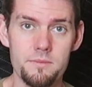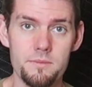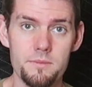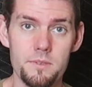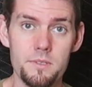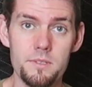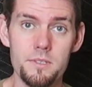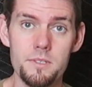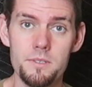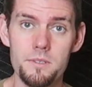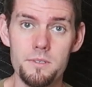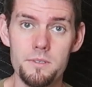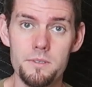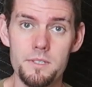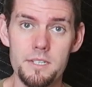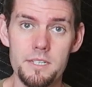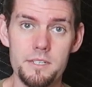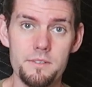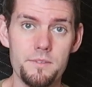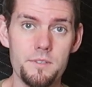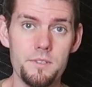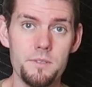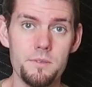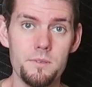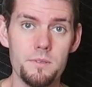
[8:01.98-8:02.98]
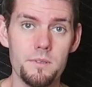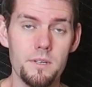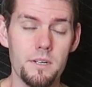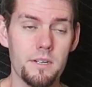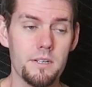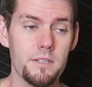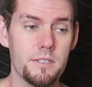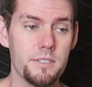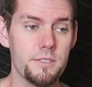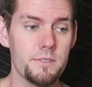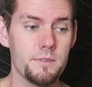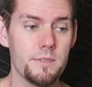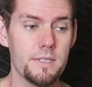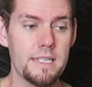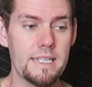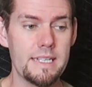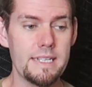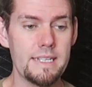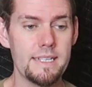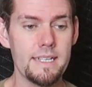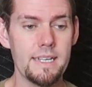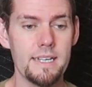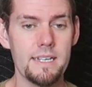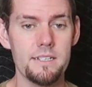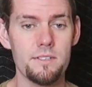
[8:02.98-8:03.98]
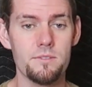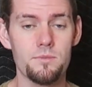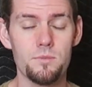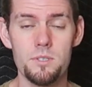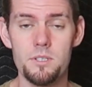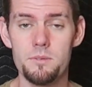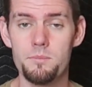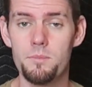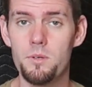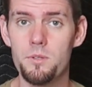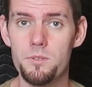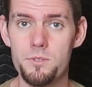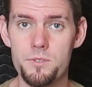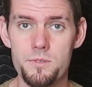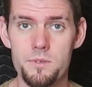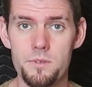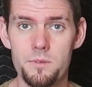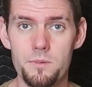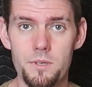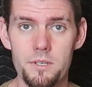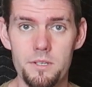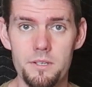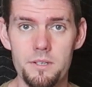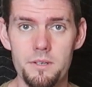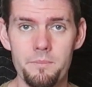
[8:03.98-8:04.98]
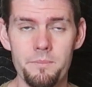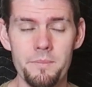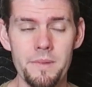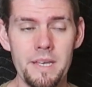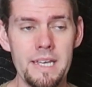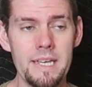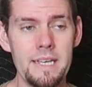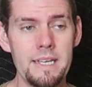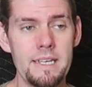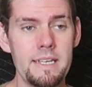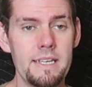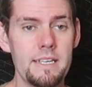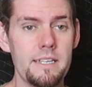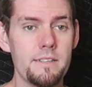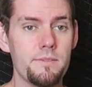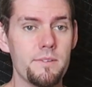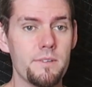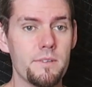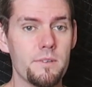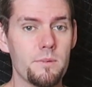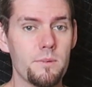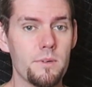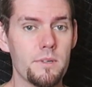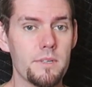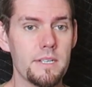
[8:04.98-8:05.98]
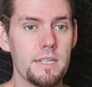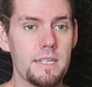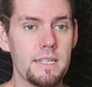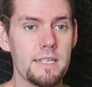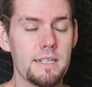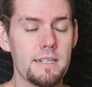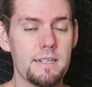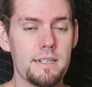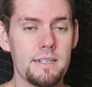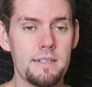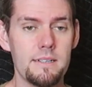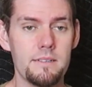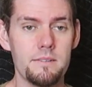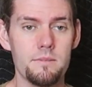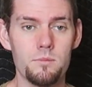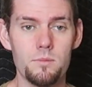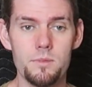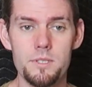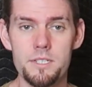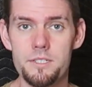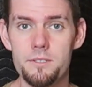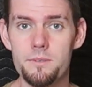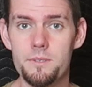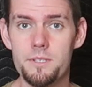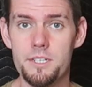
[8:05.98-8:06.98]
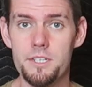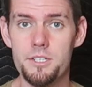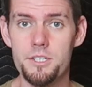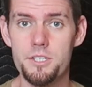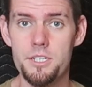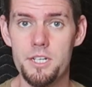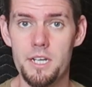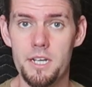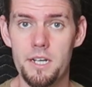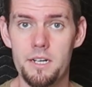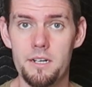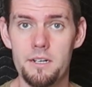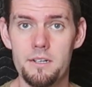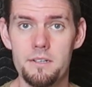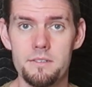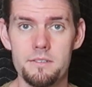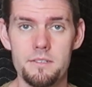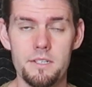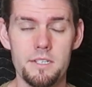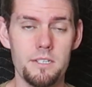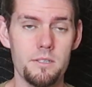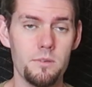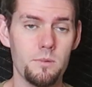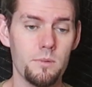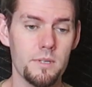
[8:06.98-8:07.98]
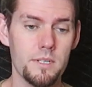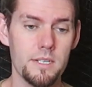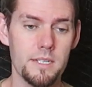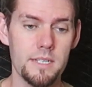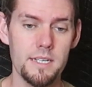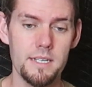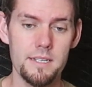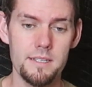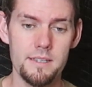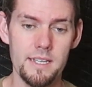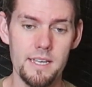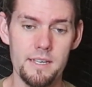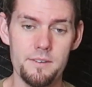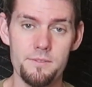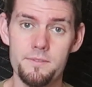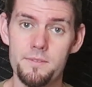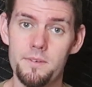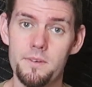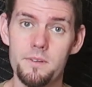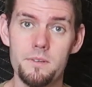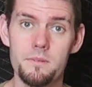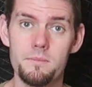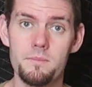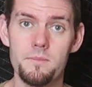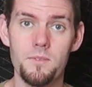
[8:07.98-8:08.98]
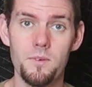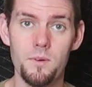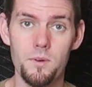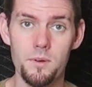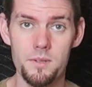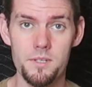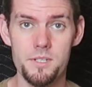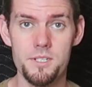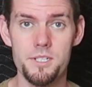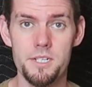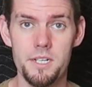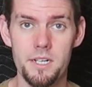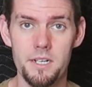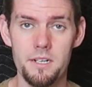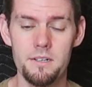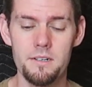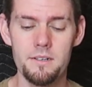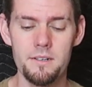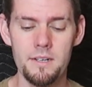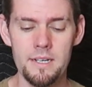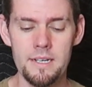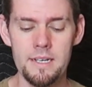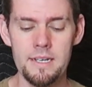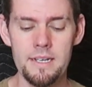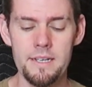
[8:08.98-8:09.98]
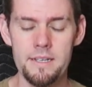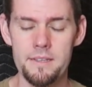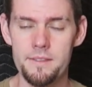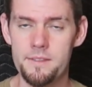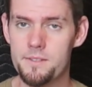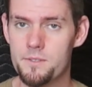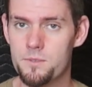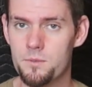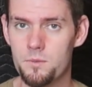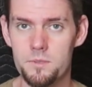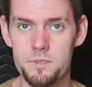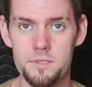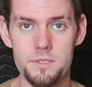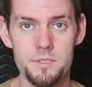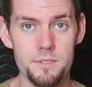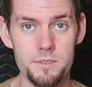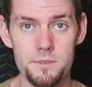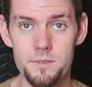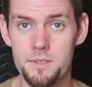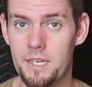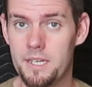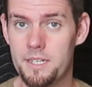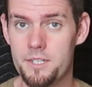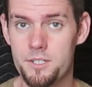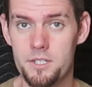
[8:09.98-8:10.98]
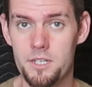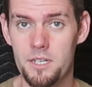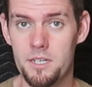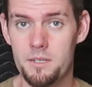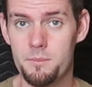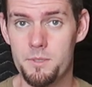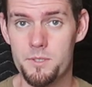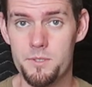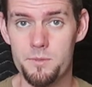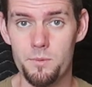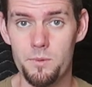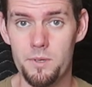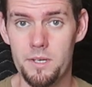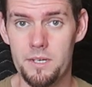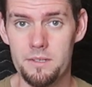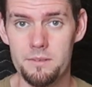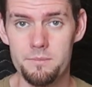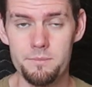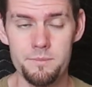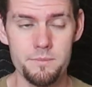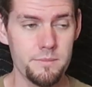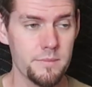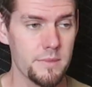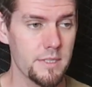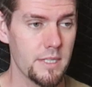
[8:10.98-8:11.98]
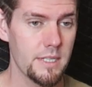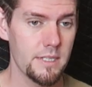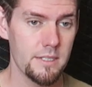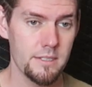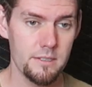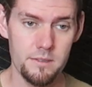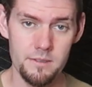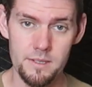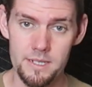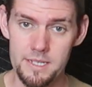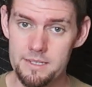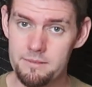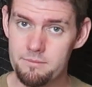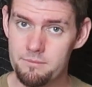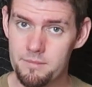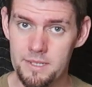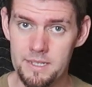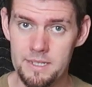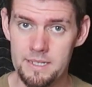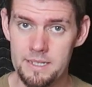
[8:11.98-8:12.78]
include if you are doing any kind of reupholstery work, if you're working on redoing a chair and you want to cut that foam for the chair, this will do that job as well. Cut it great.